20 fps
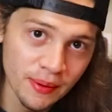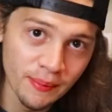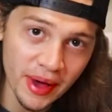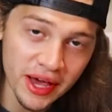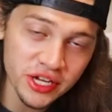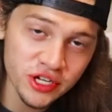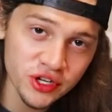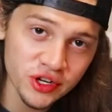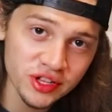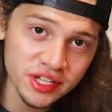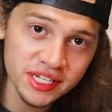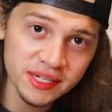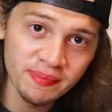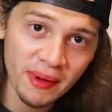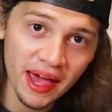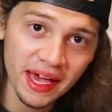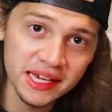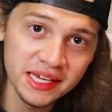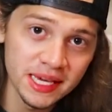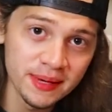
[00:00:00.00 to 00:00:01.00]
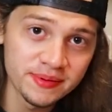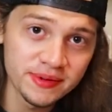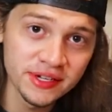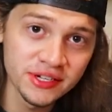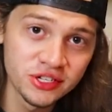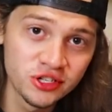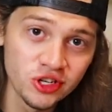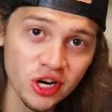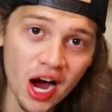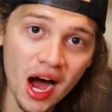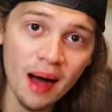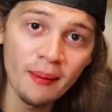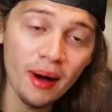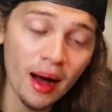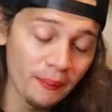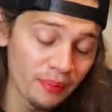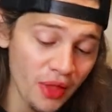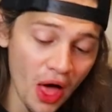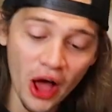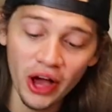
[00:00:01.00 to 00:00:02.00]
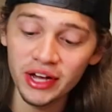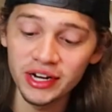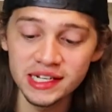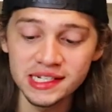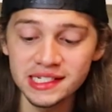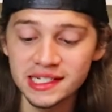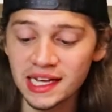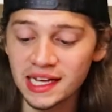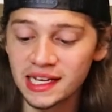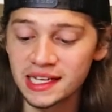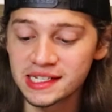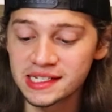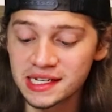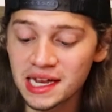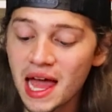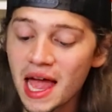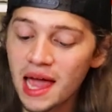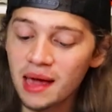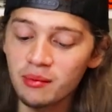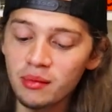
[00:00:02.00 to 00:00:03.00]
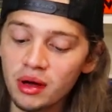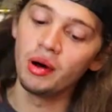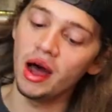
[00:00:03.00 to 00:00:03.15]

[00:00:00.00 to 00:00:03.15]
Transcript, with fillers: To make sure this man keeps his job, I'm not gonna say his name,